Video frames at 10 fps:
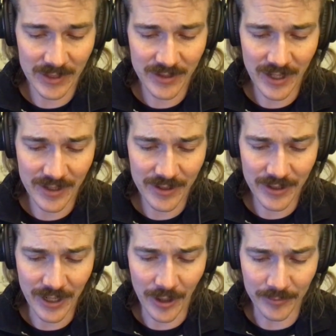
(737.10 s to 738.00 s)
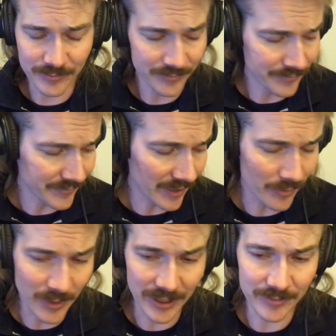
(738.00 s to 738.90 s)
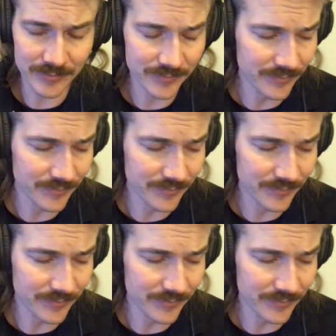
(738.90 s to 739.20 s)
So yeah, there you go, everybody.